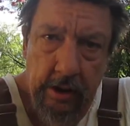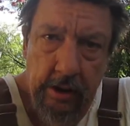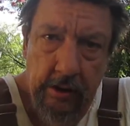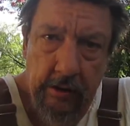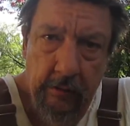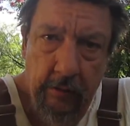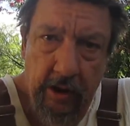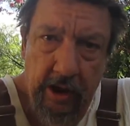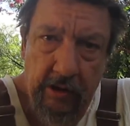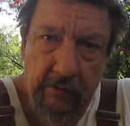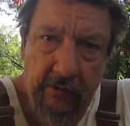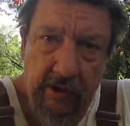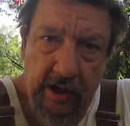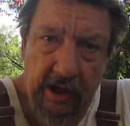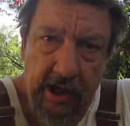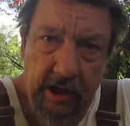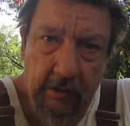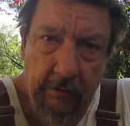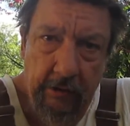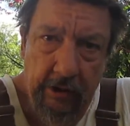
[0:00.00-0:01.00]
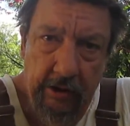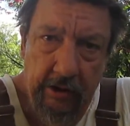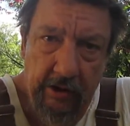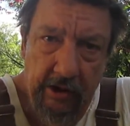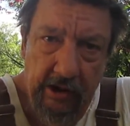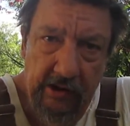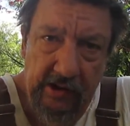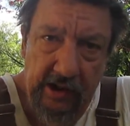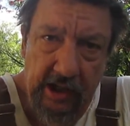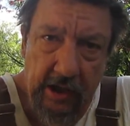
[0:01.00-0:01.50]
The way to find out what it'll
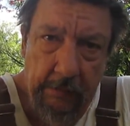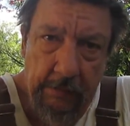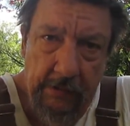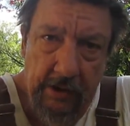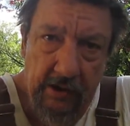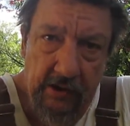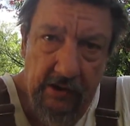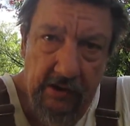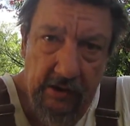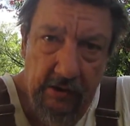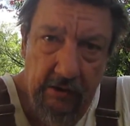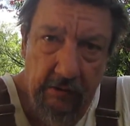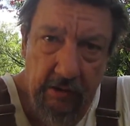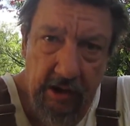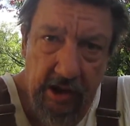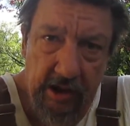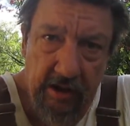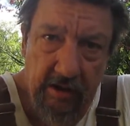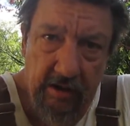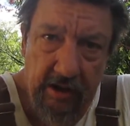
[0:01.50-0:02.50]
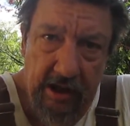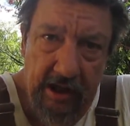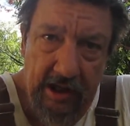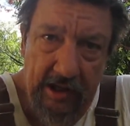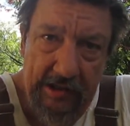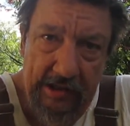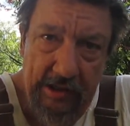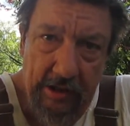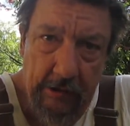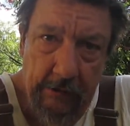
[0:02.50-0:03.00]
accept is to read the
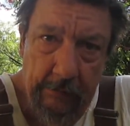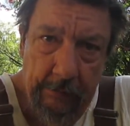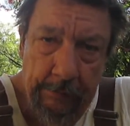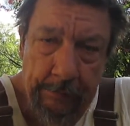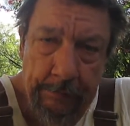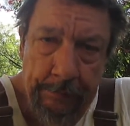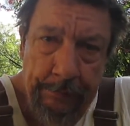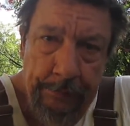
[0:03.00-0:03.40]
list, and